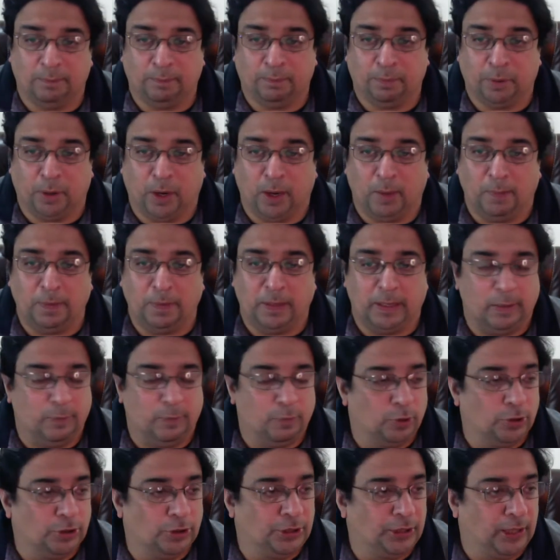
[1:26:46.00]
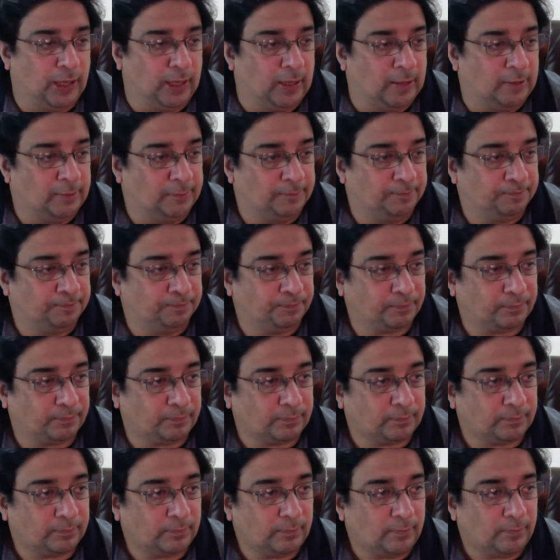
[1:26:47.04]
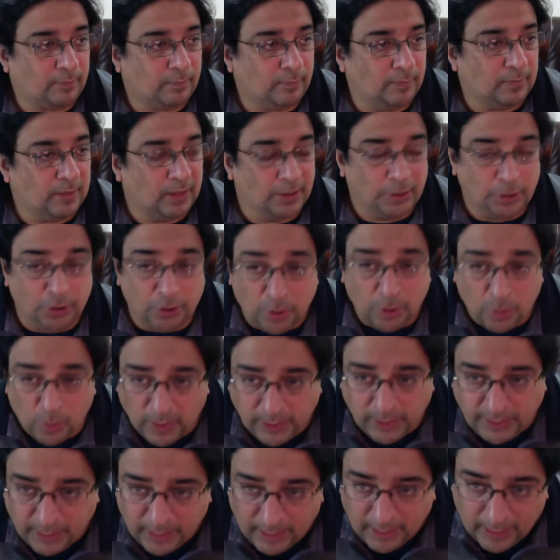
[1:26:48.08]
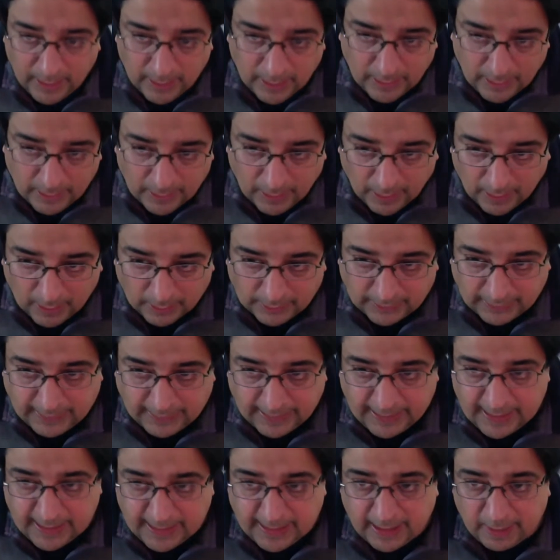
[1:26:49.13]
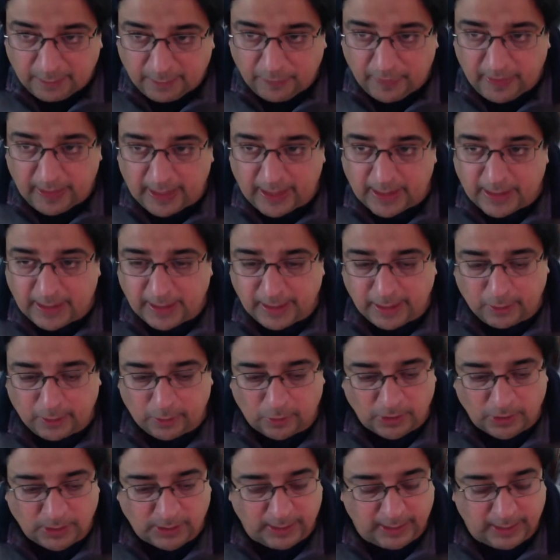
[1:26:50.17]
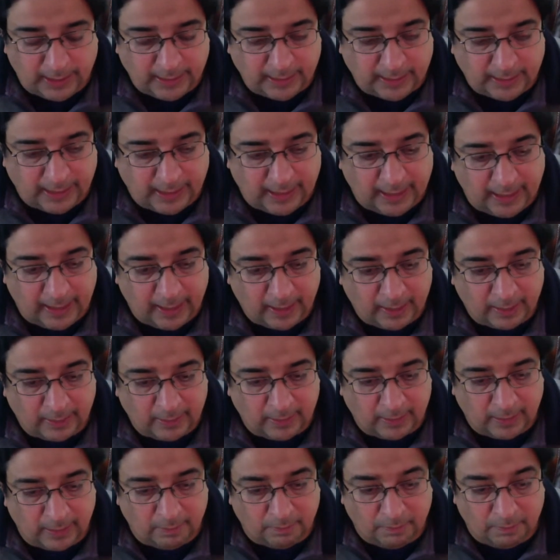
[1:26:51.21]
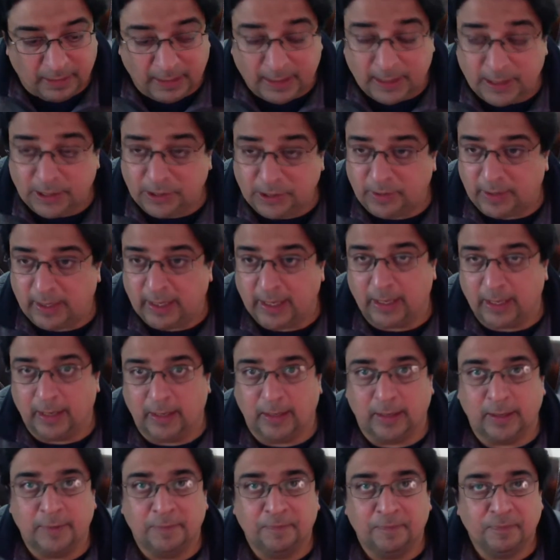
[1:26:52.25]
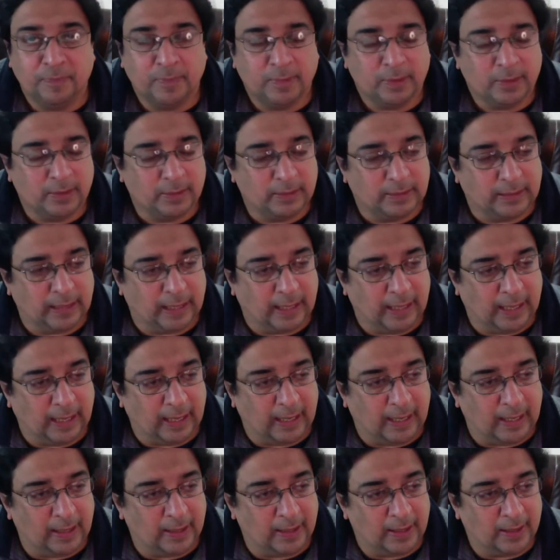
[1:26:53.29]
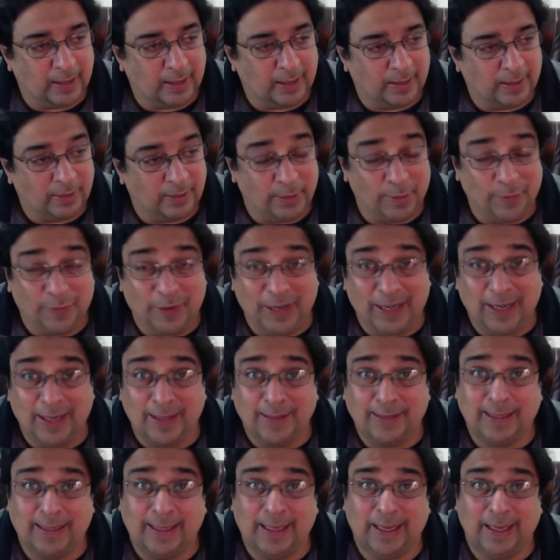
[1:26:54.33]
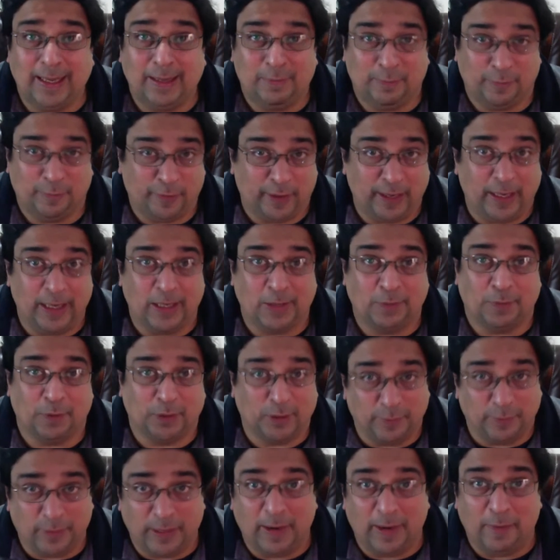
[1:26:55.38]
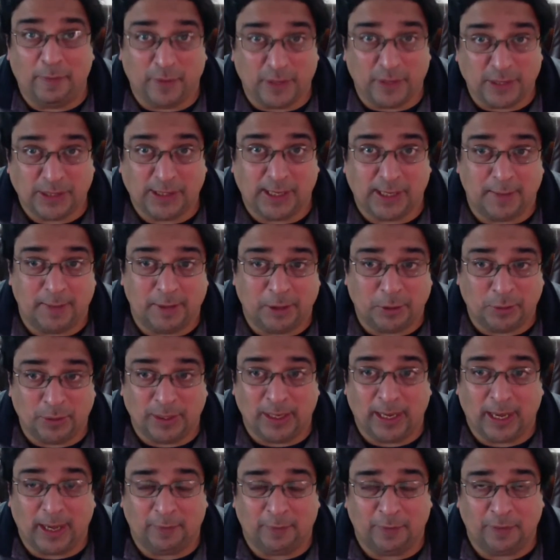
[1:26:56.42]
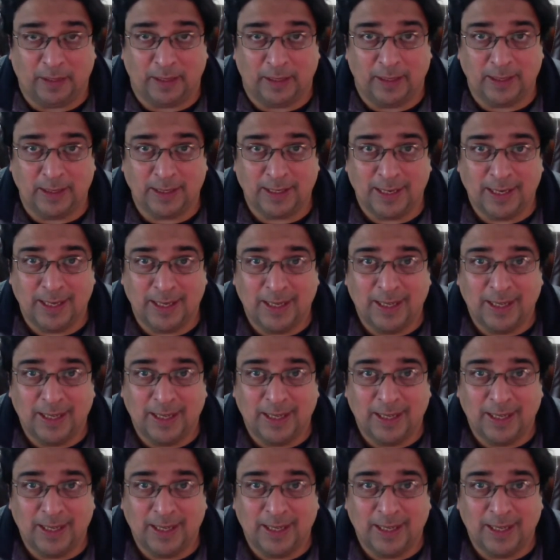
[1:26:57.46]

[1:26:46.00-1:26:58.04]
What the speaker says: probably would, you know what? The DigiSkill freelancing course the other day, the ministry here, they revealed the figures for the very first time in 2.5 years.